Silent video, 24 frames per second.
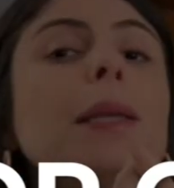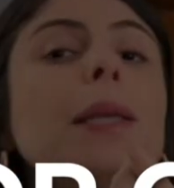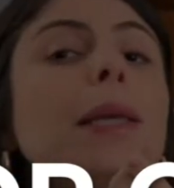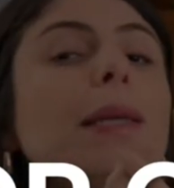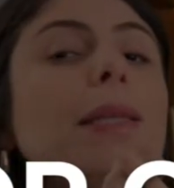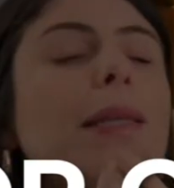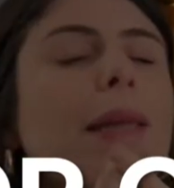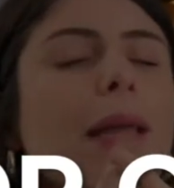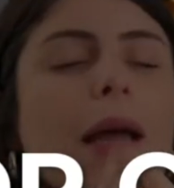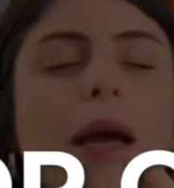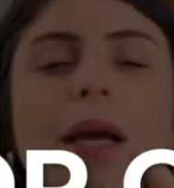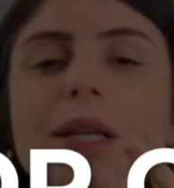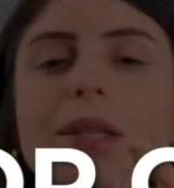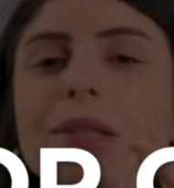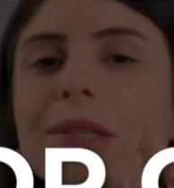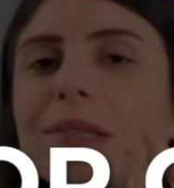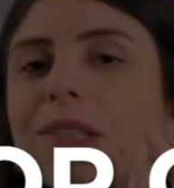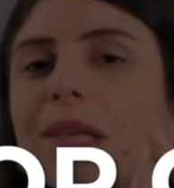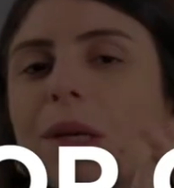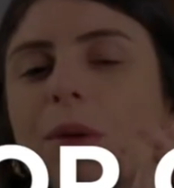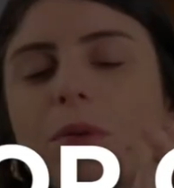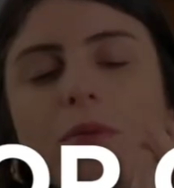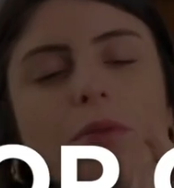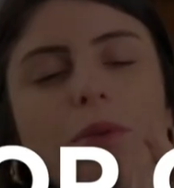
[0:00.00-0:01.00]
does not
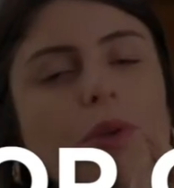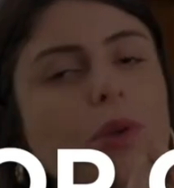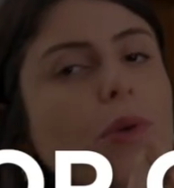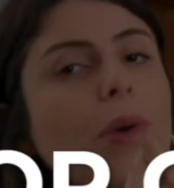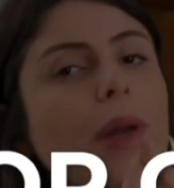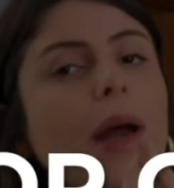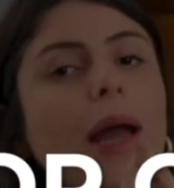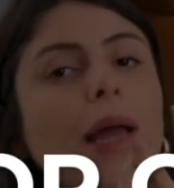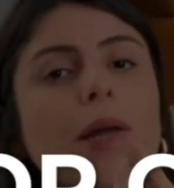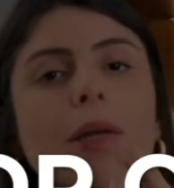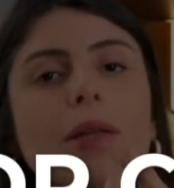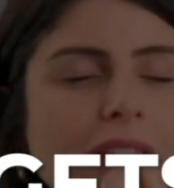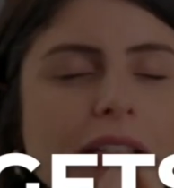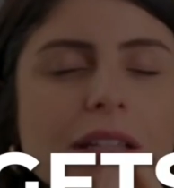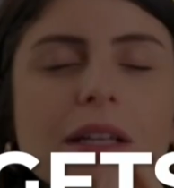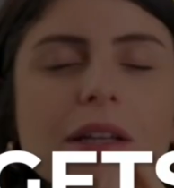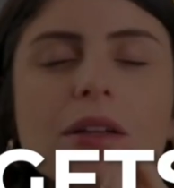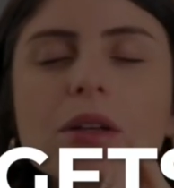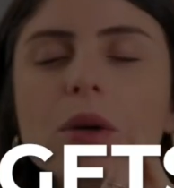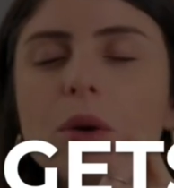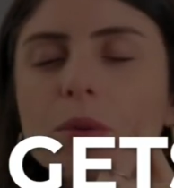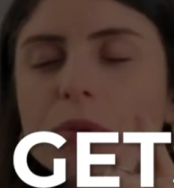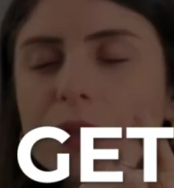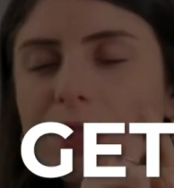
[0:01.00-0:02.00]
self-correct.
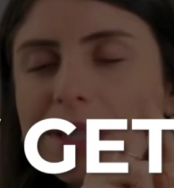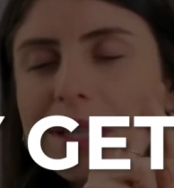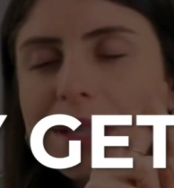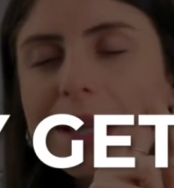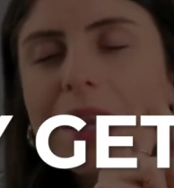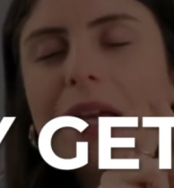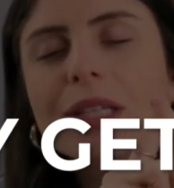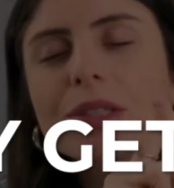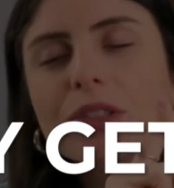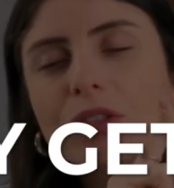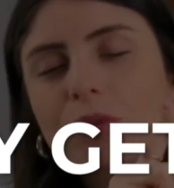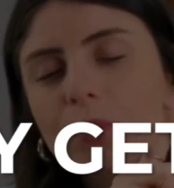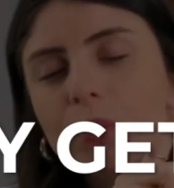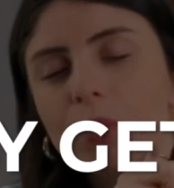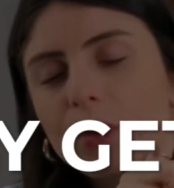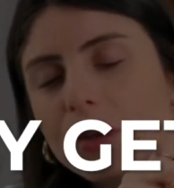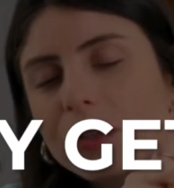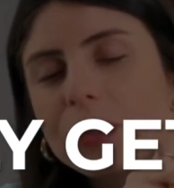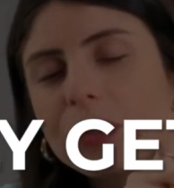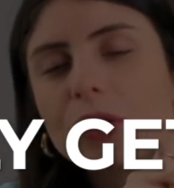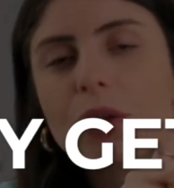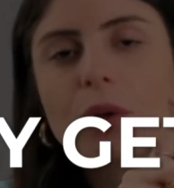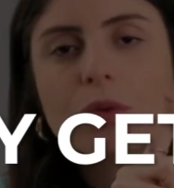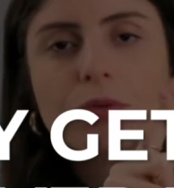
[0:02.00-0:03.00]
It only gets
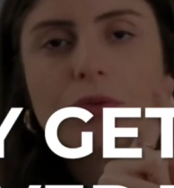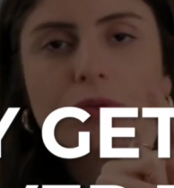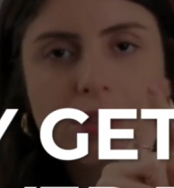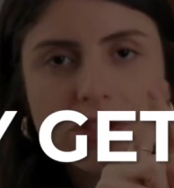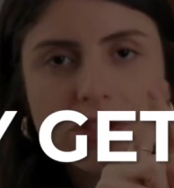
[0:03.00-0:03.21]
worse over